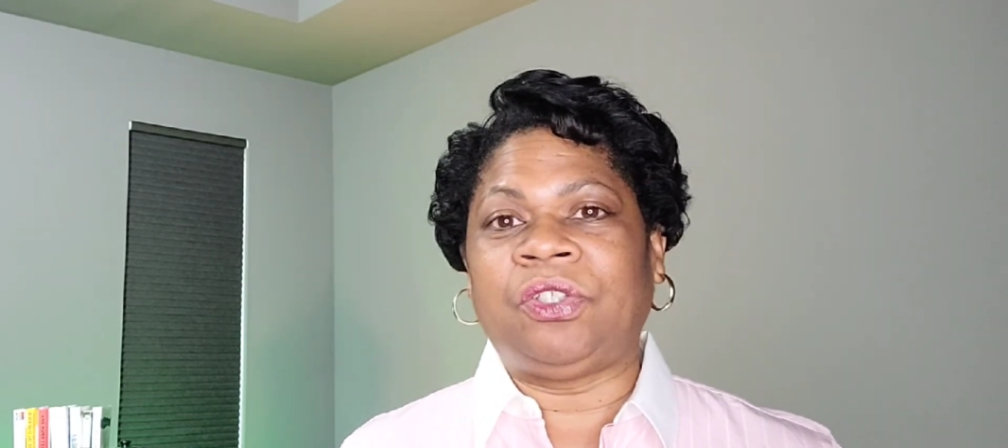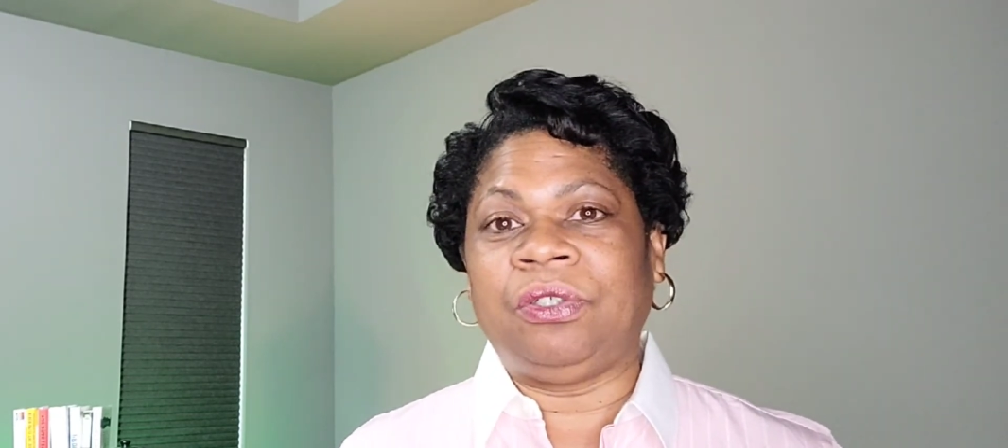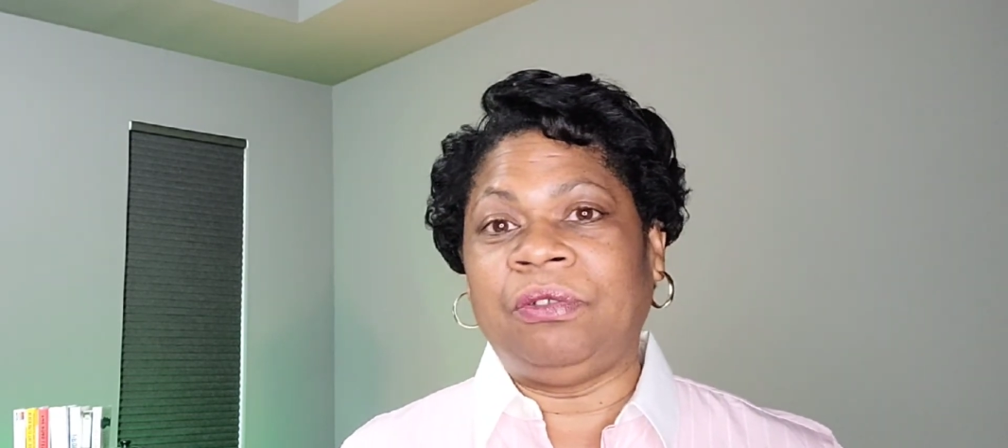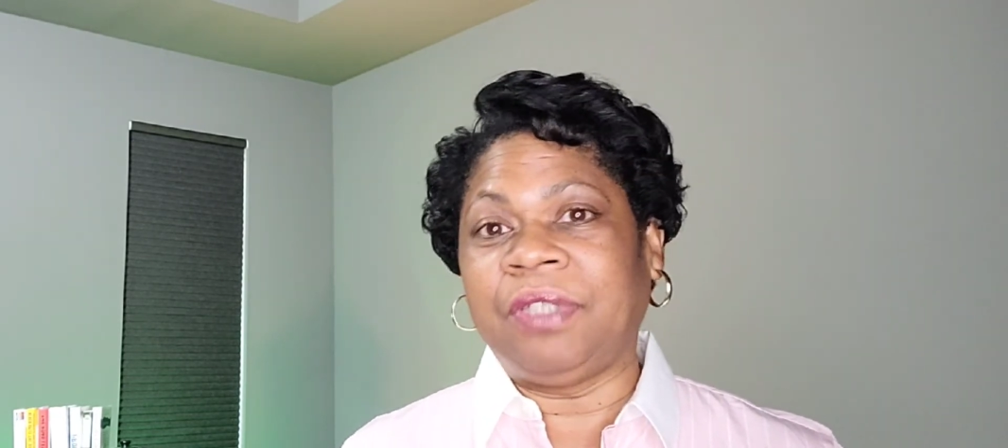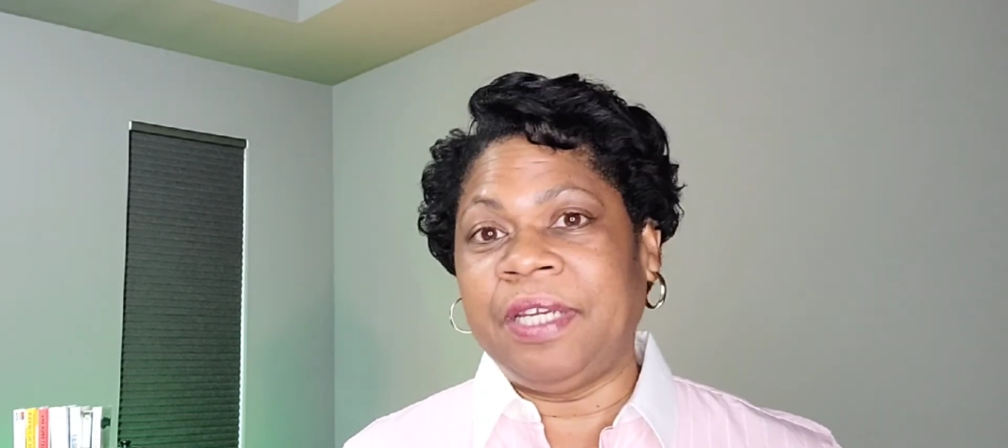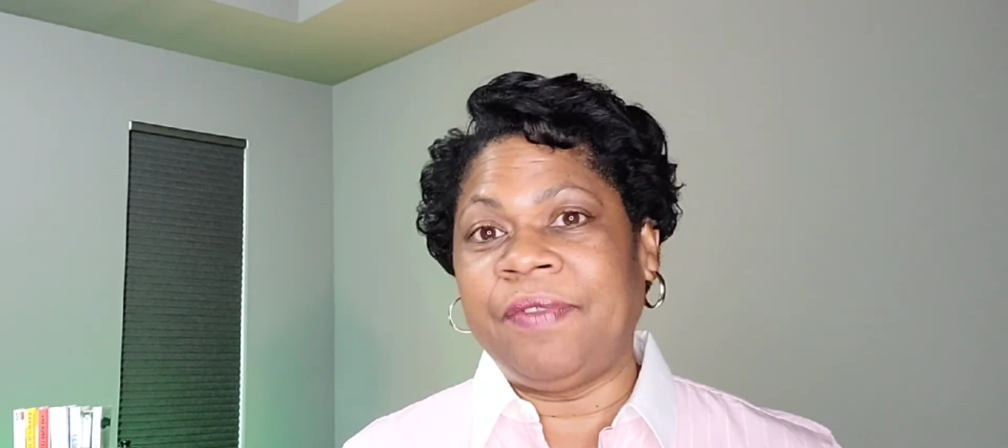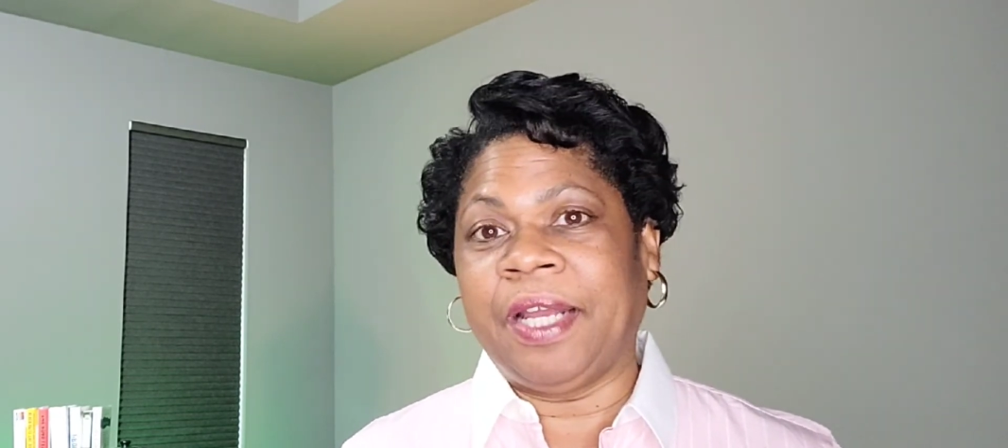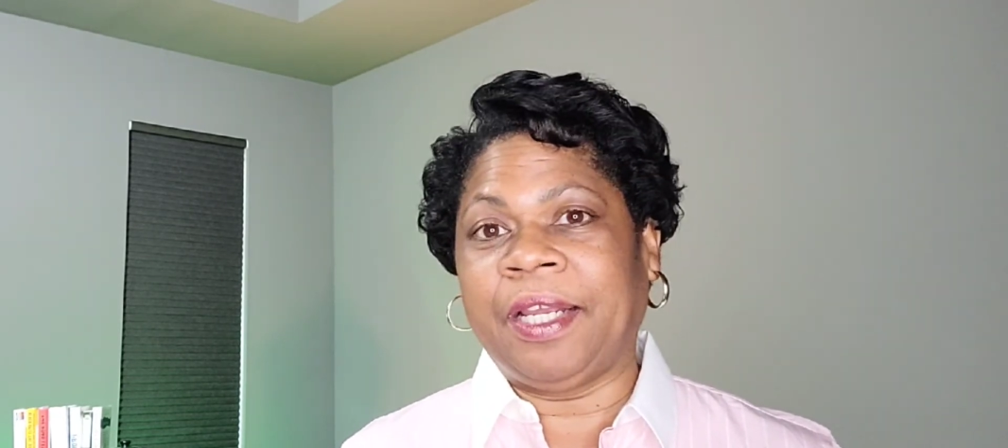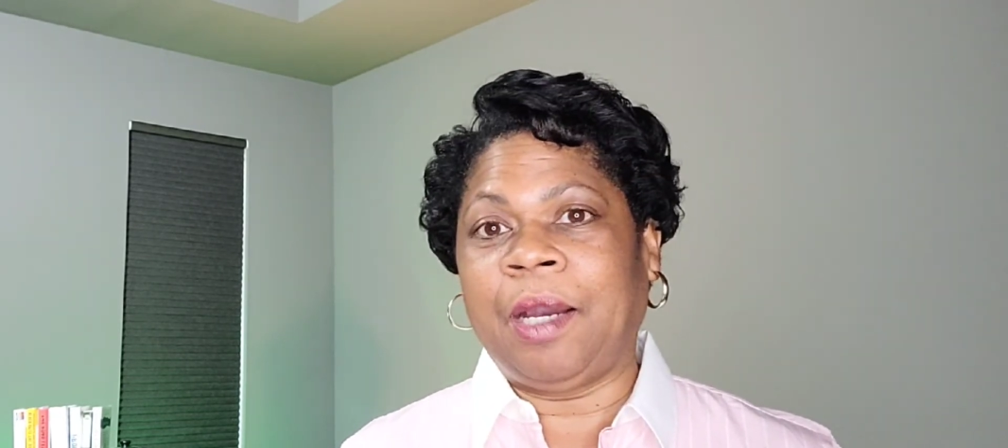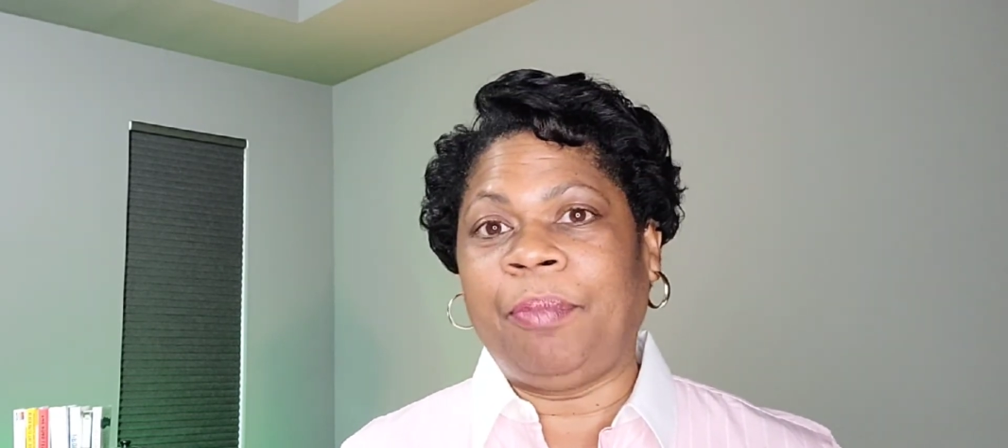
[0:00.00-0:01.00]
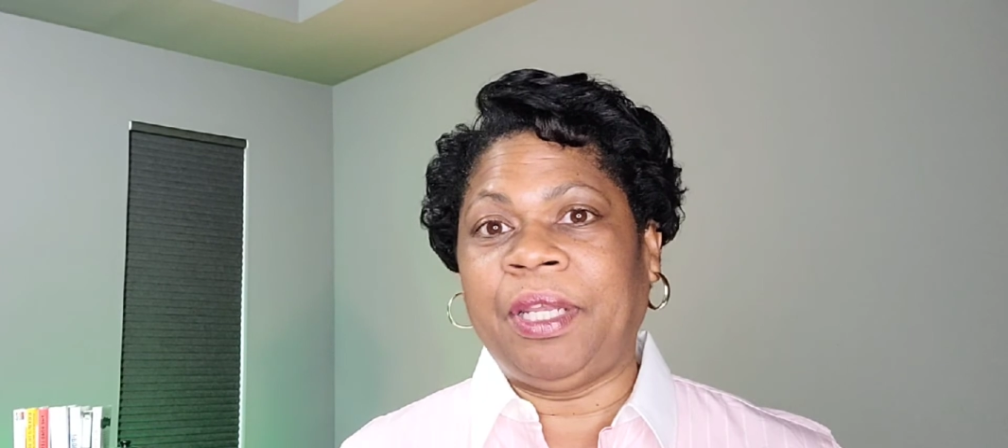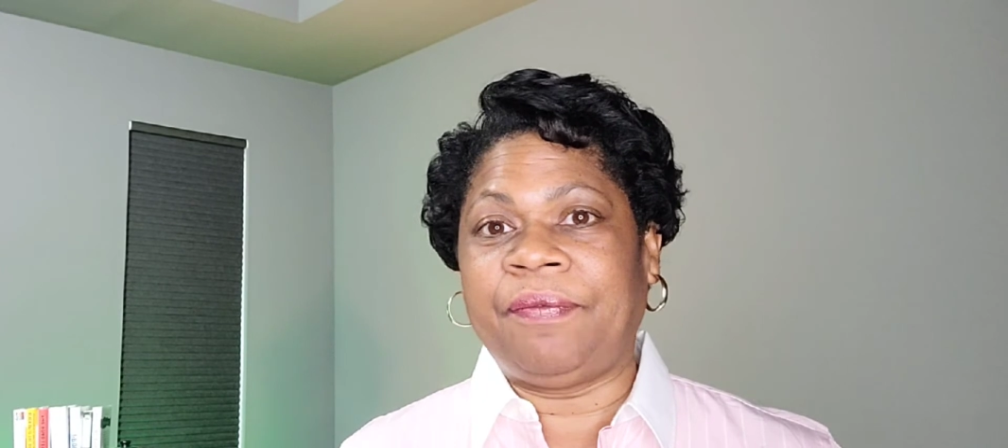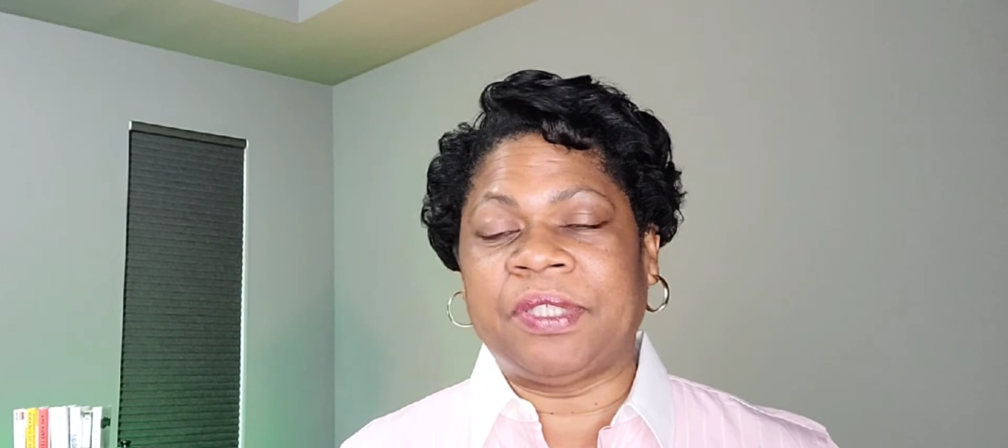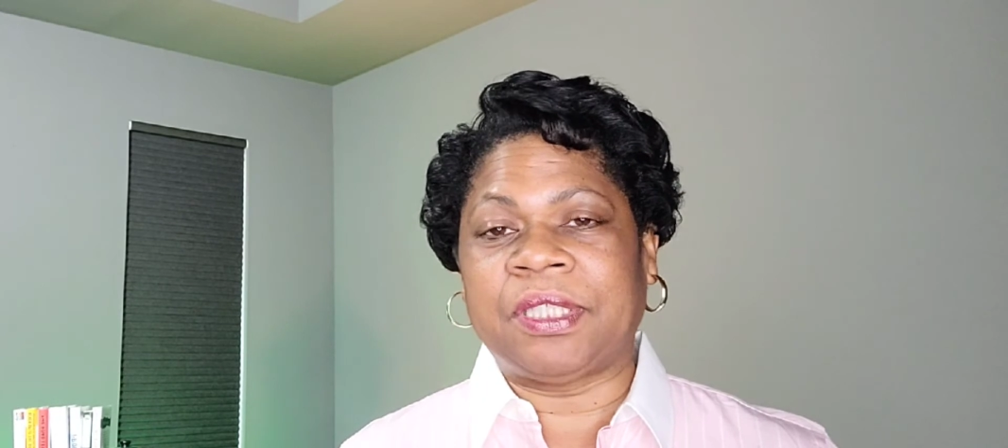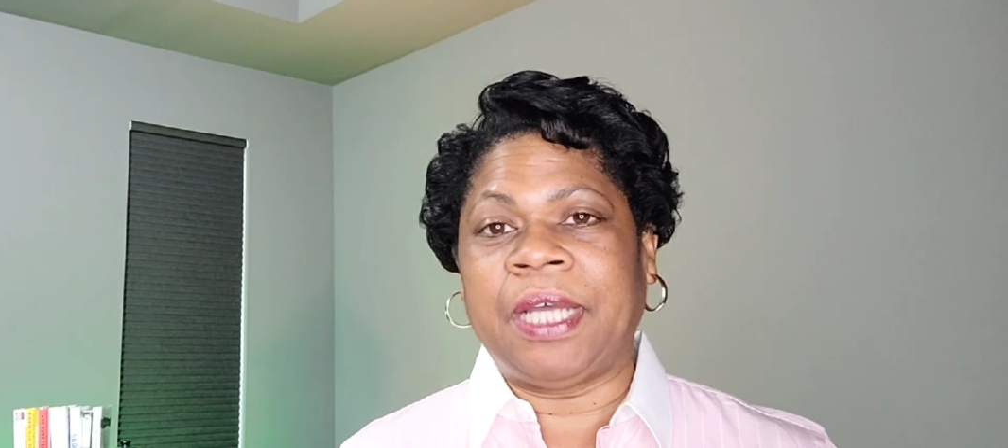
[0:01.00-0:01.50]
to leave that company
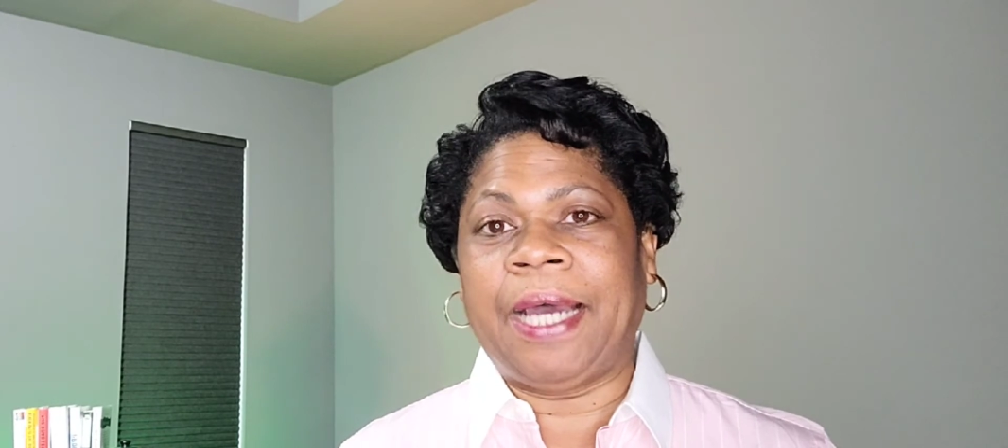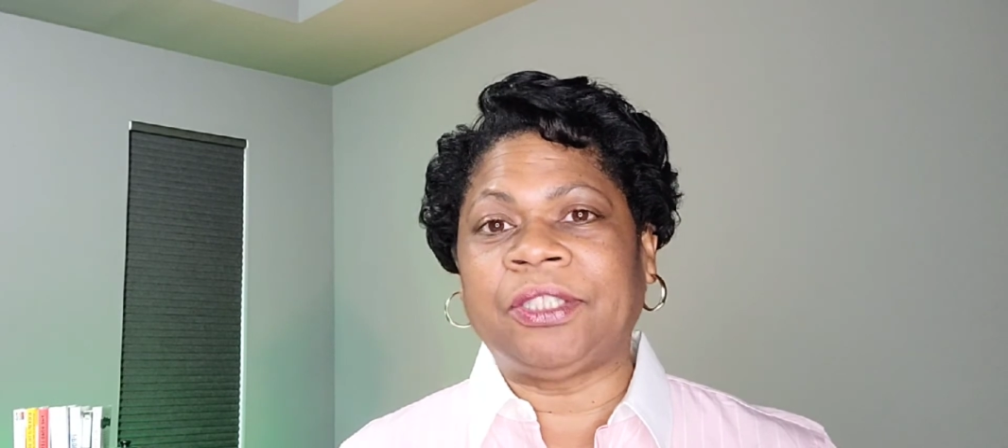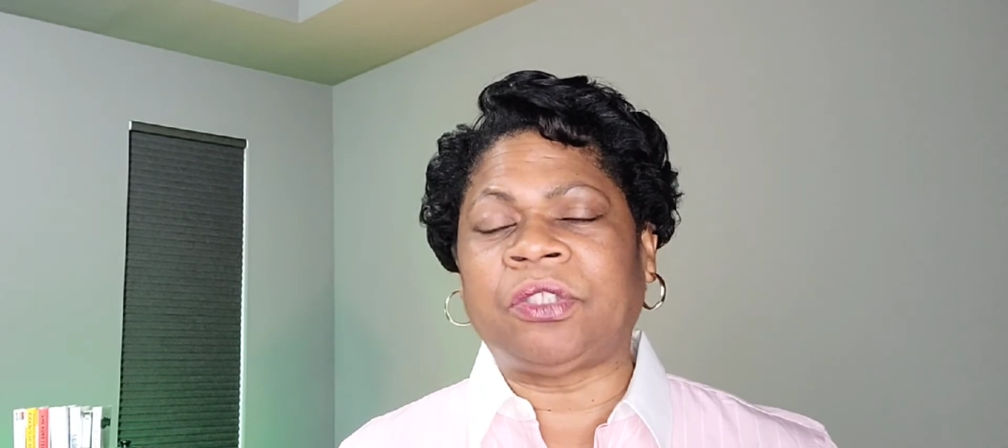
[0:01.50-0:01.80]
if it's not.